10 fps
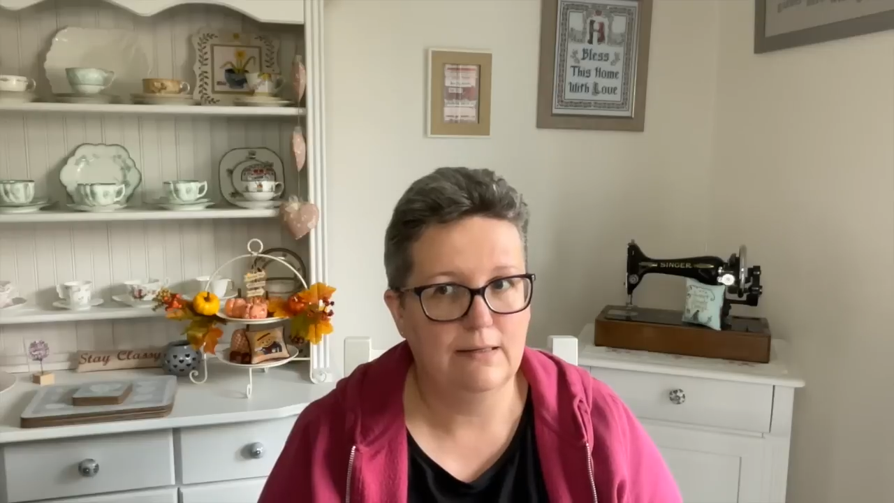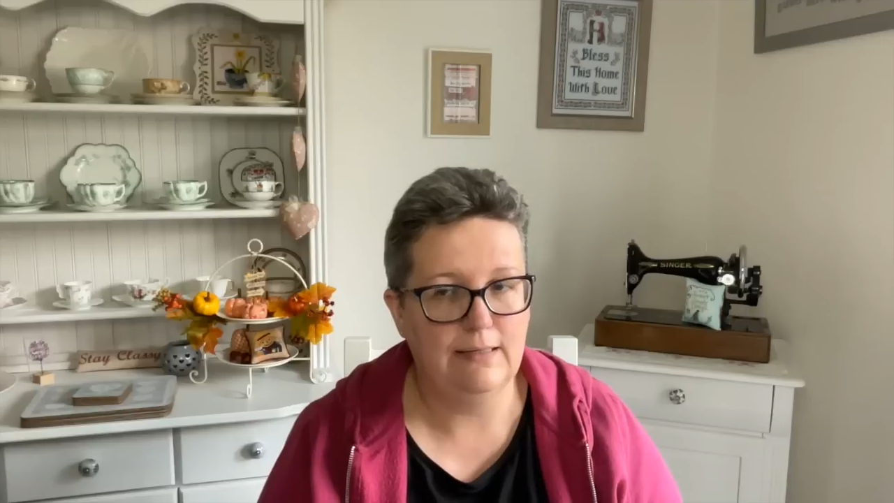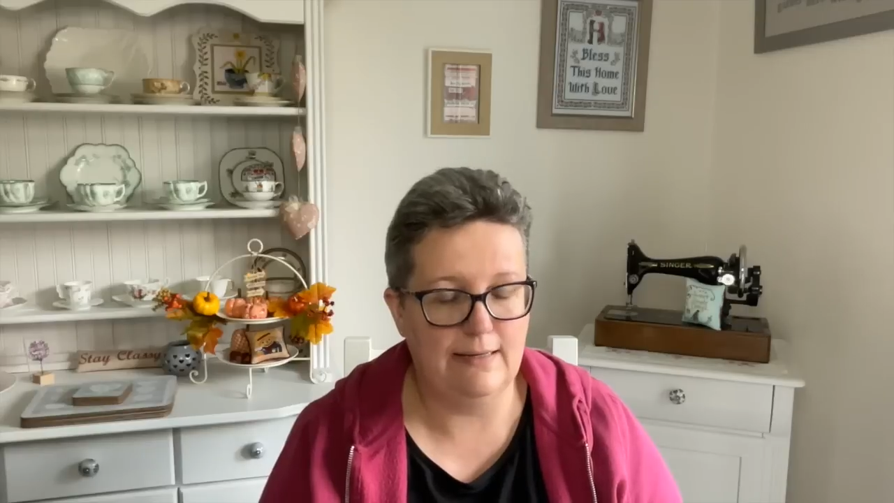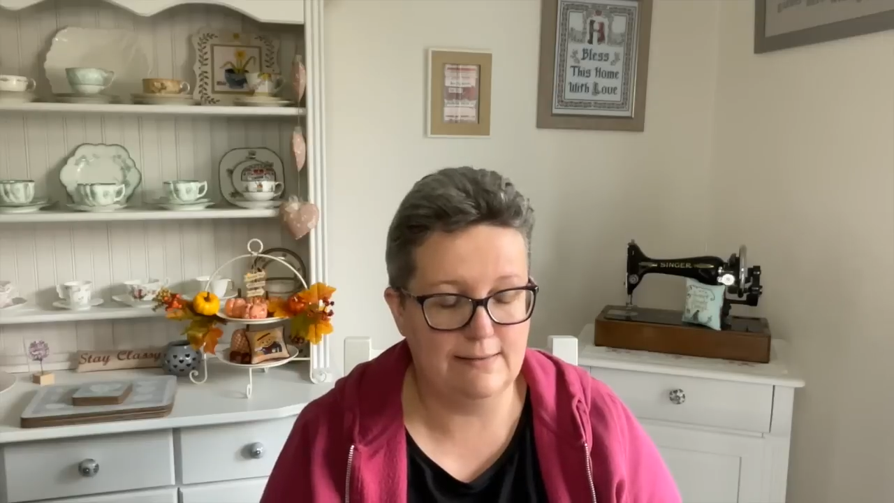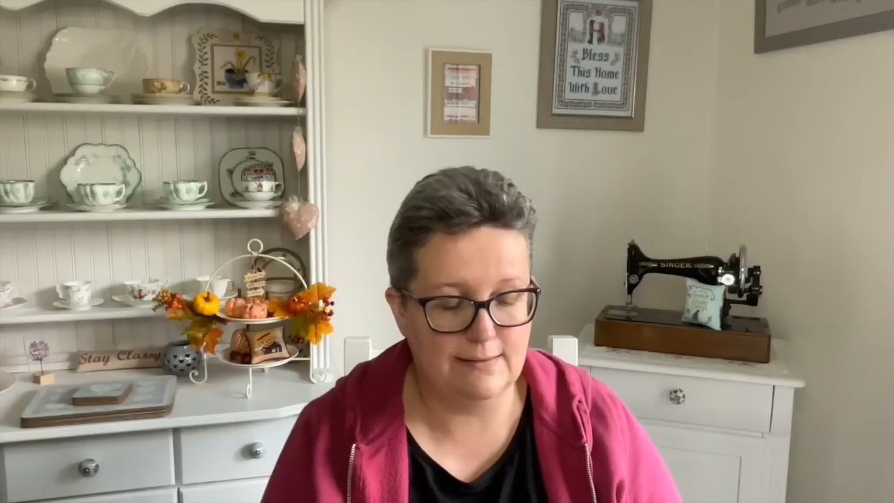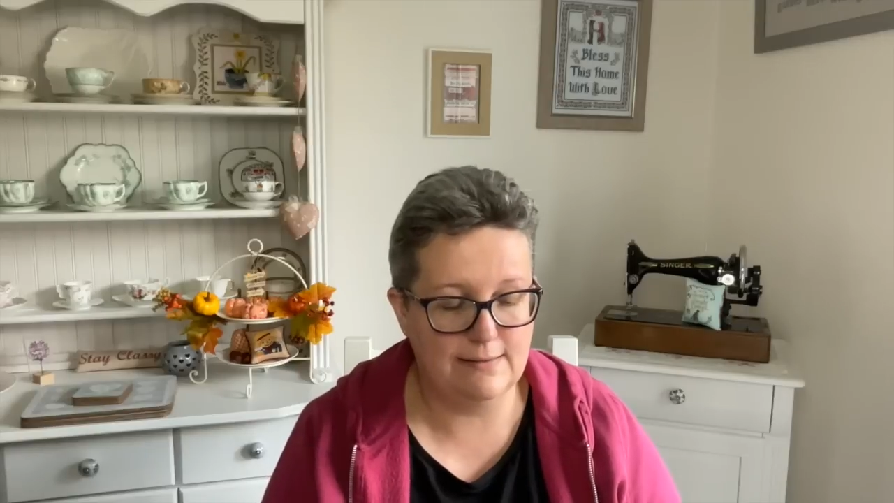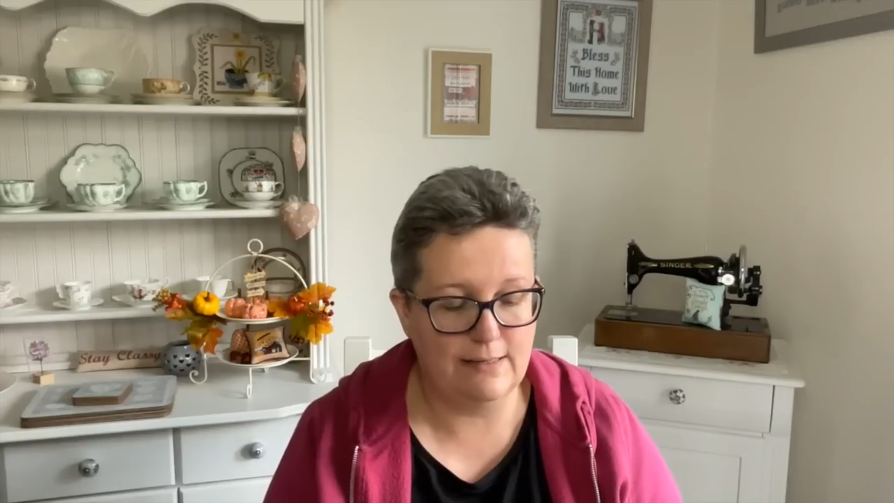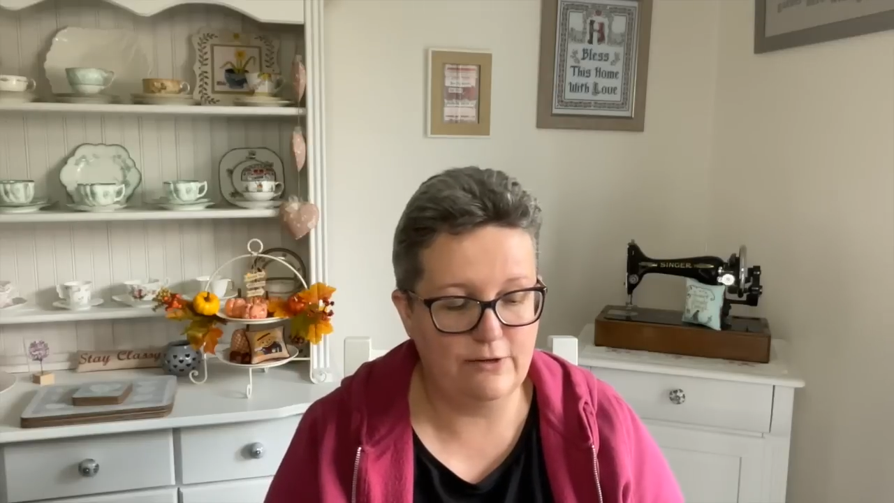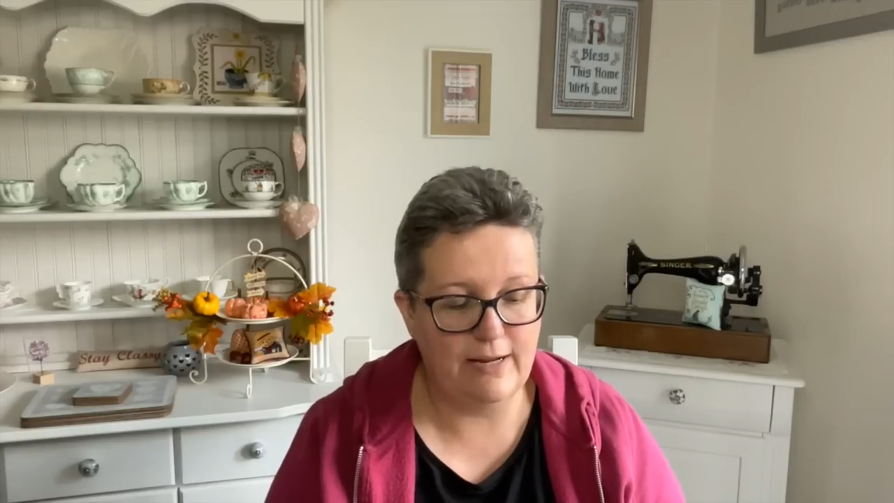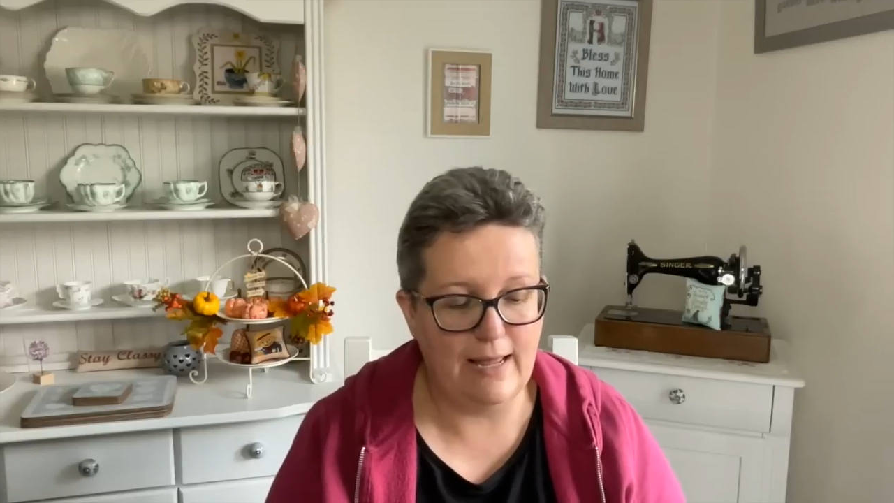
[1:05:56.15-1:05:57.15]
Yes,
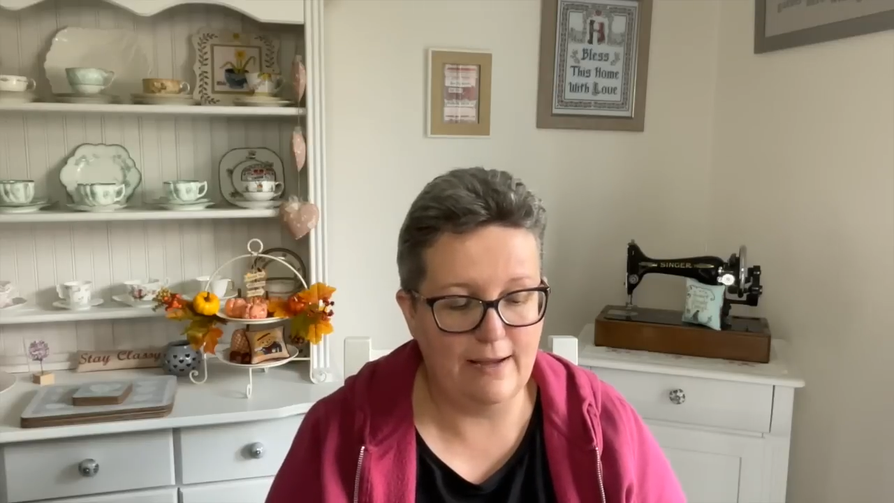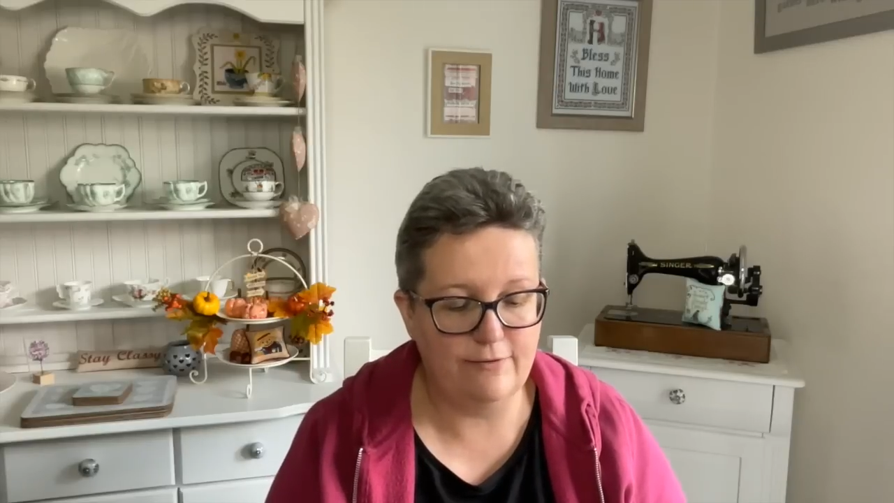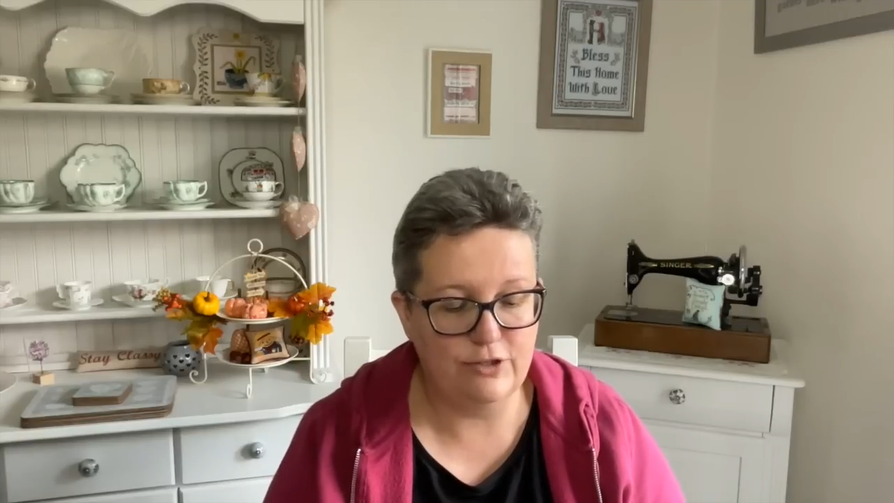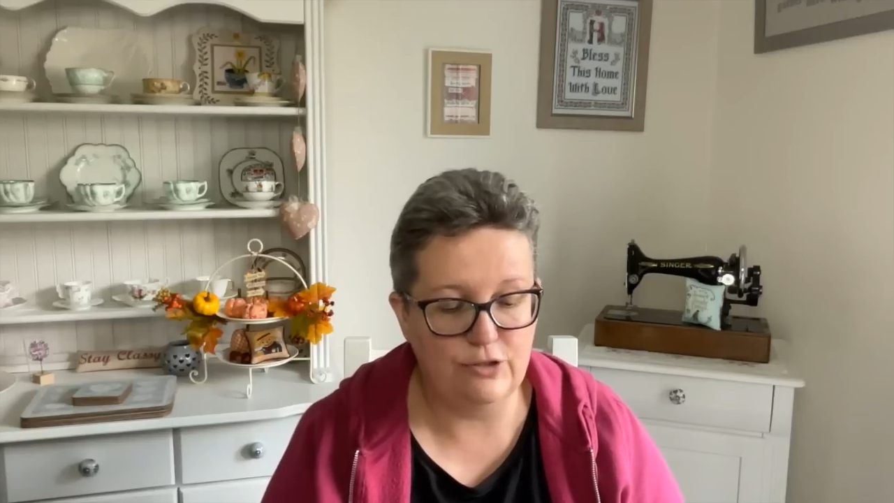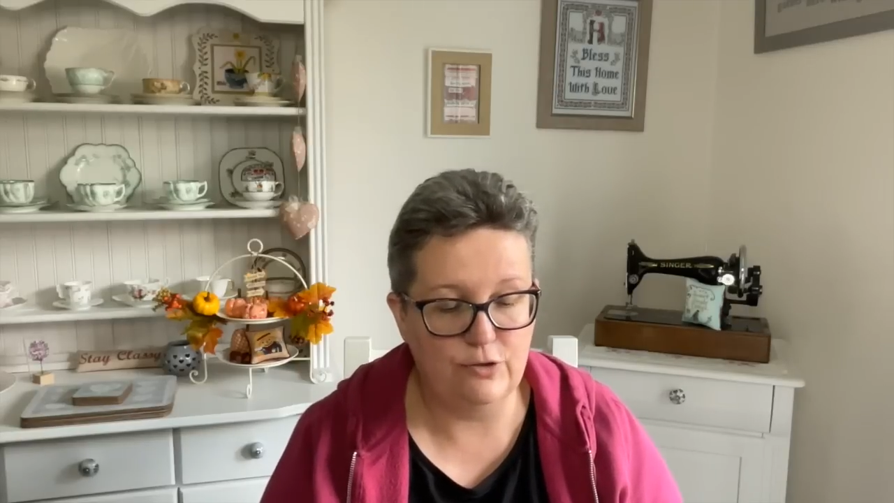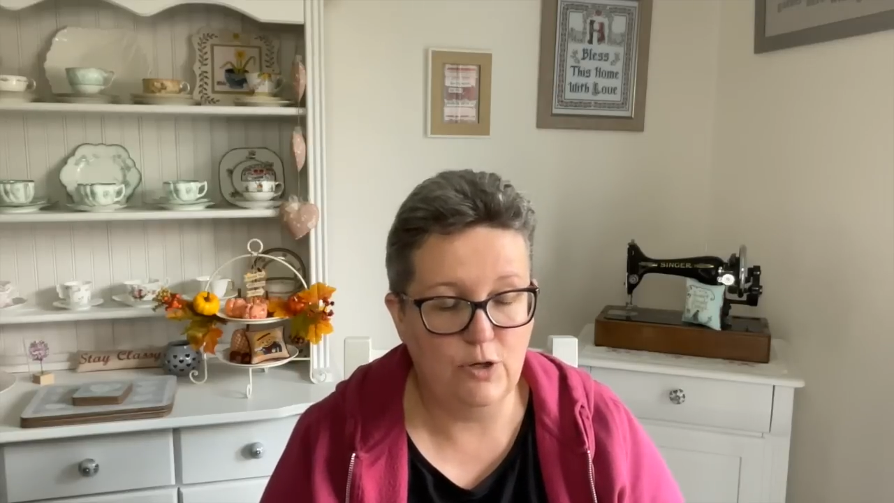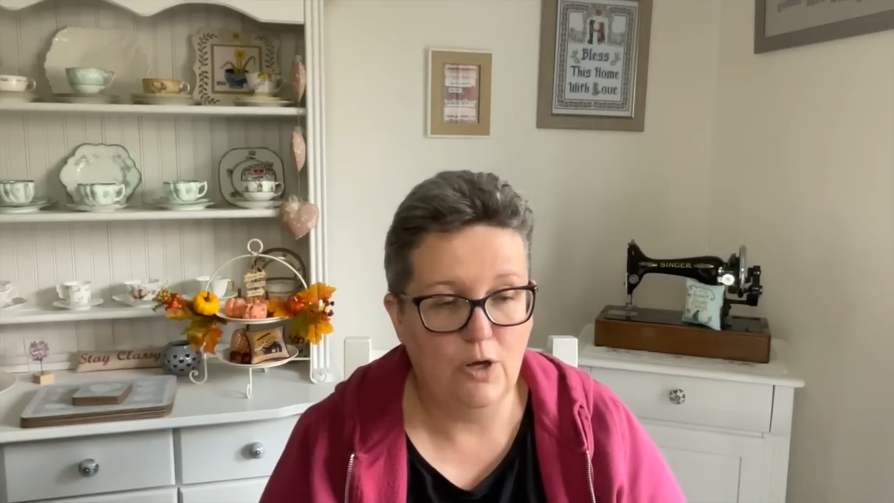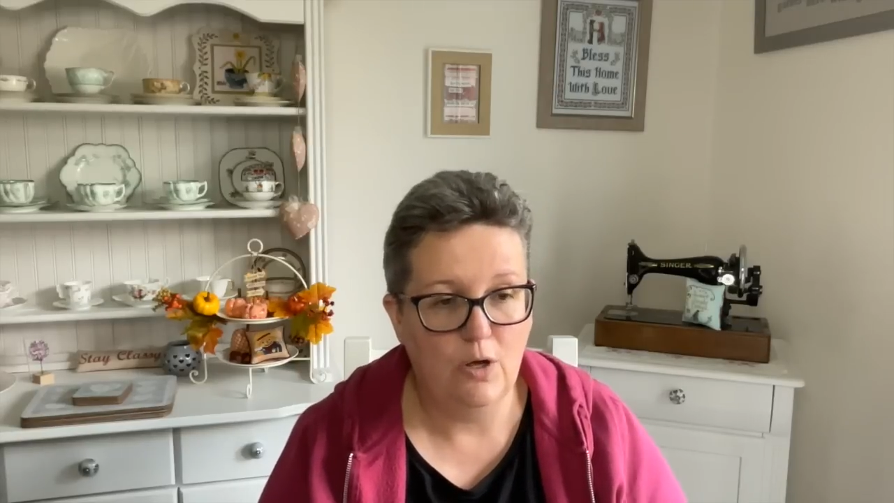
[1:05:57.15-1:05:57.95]
Saturday afternoon,